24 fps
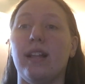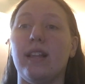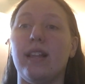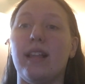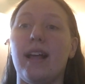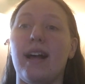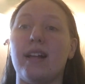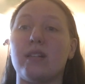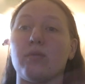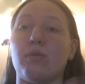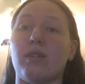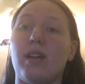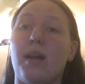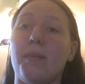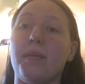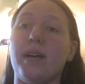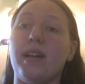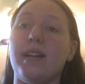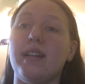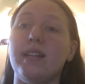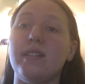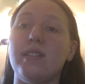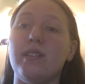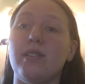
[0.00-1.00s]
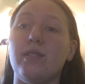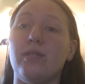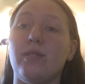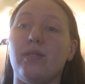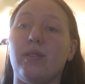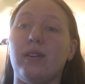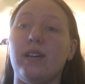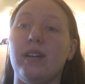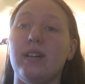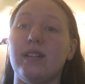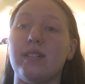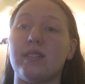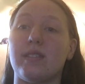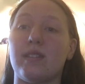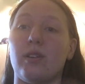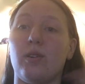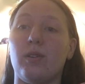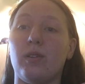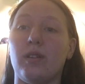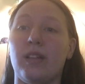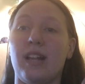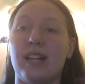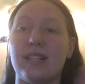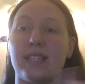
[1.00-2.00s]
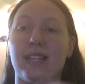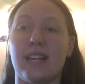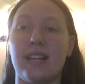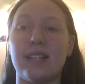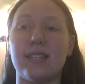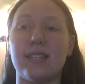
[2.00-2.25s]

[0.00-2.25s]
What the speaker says: that's what I'm gonna do. So let's get